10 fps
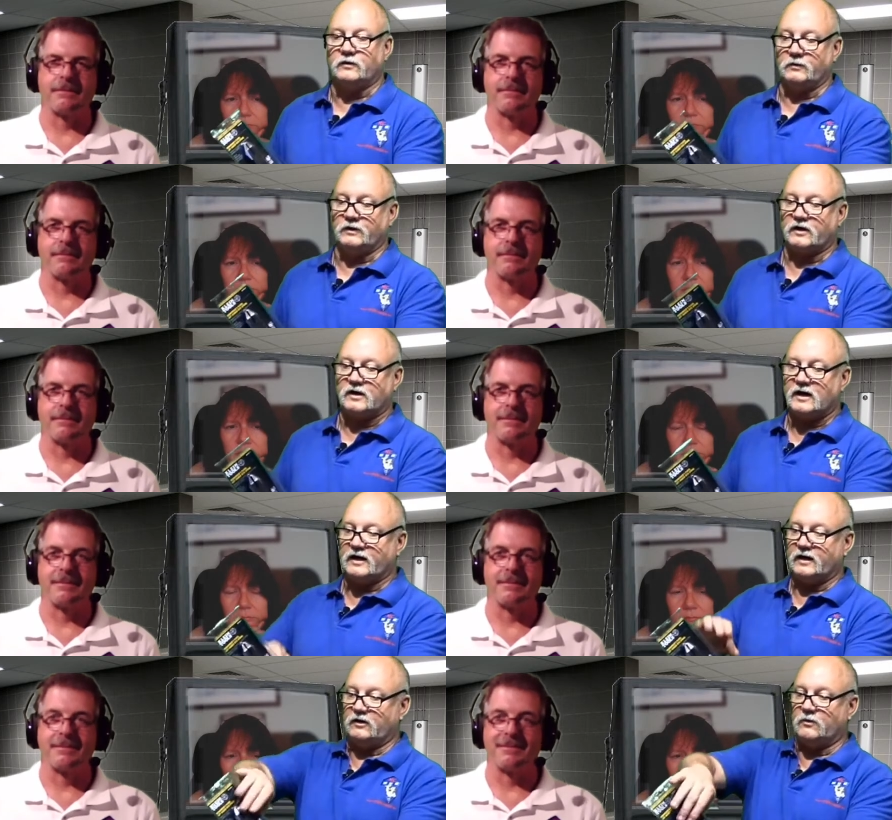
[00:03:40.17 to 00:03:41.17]
Speaker 1: when
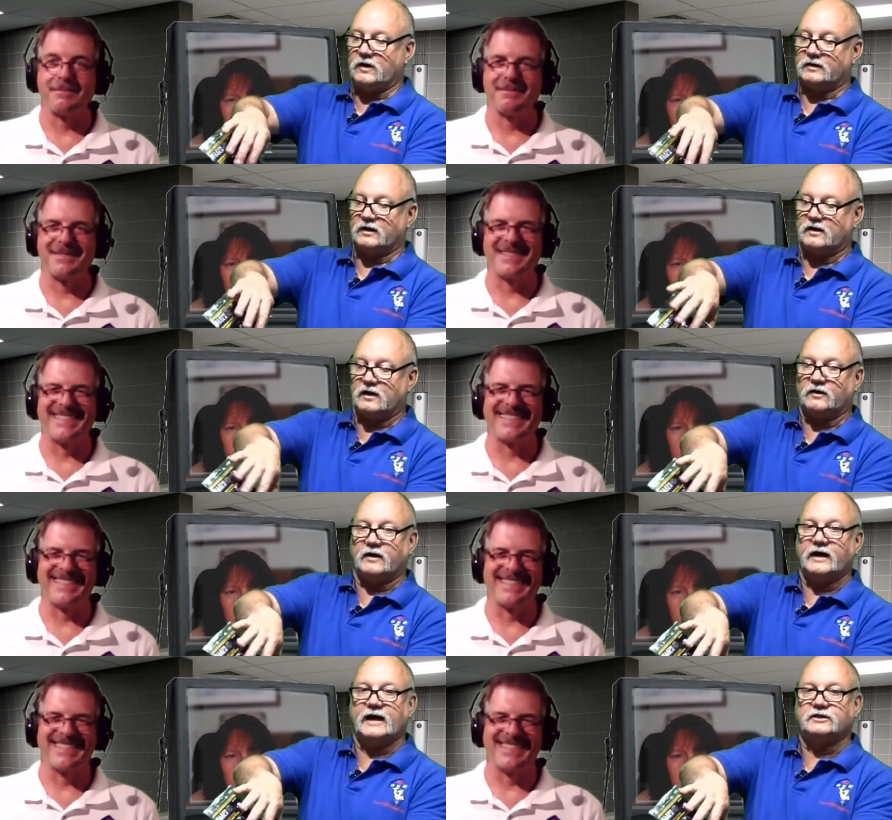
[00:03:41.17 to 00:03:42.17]
you're cutting, you want the
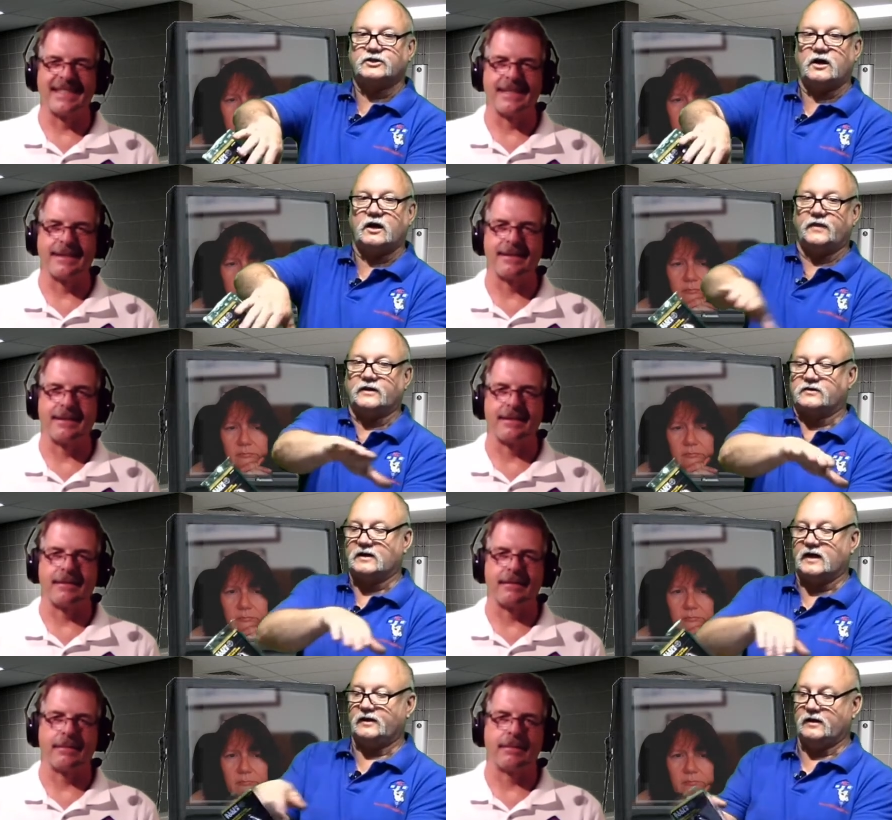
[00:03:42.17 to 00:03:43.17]
cutter edge
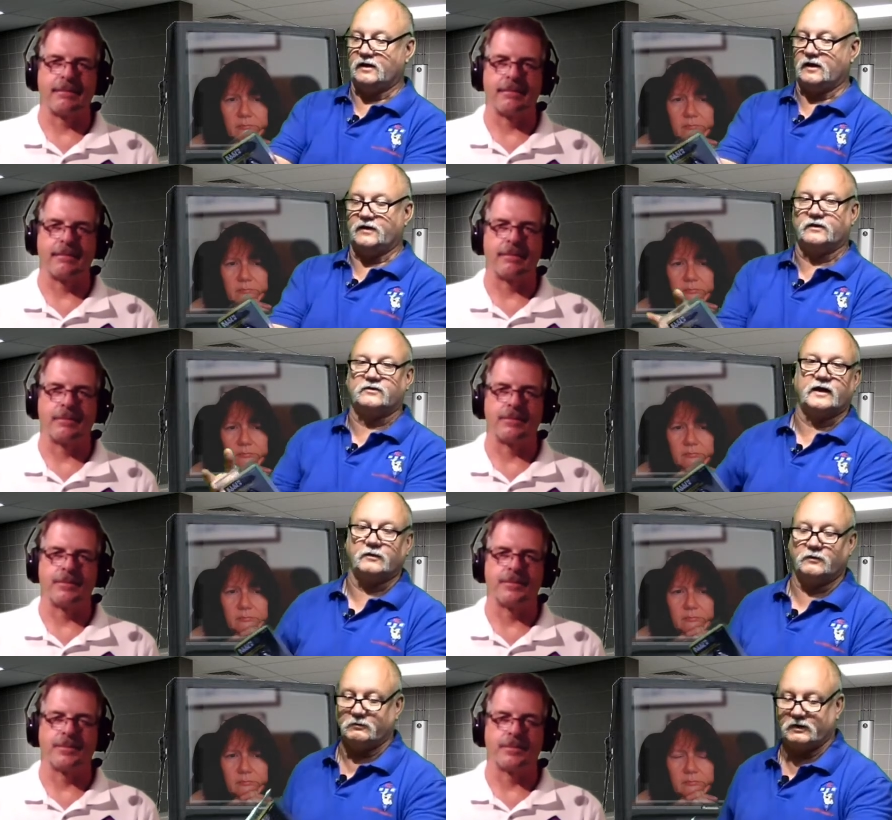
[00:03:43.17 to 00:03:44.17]
on this side, and on
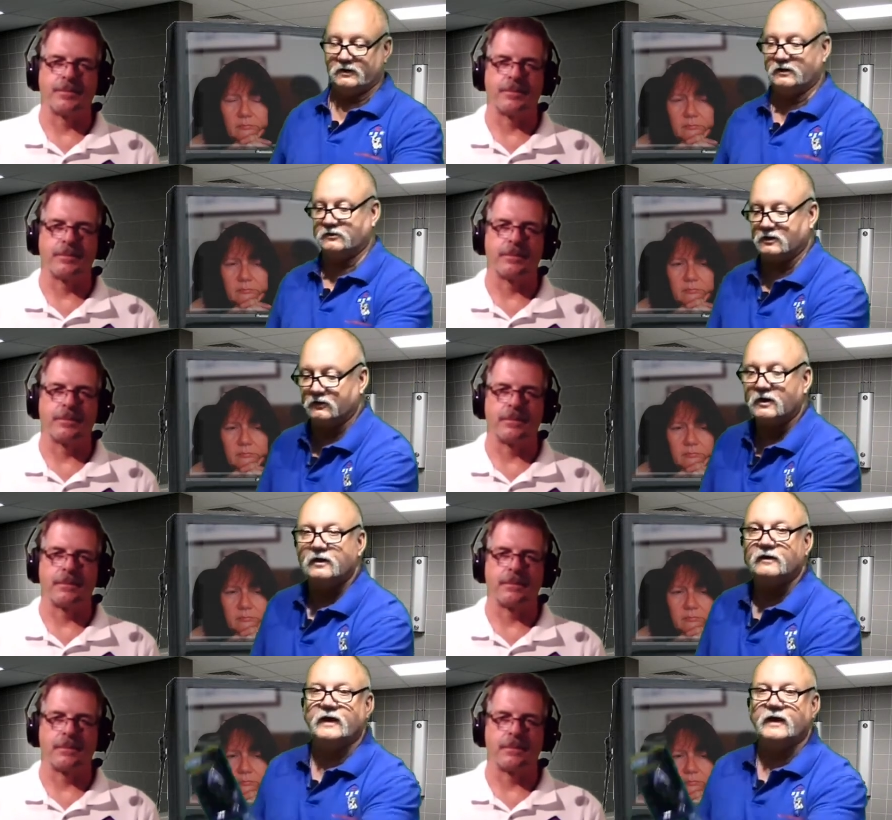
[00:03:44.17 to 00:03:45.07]
this side it wouldn't be there. So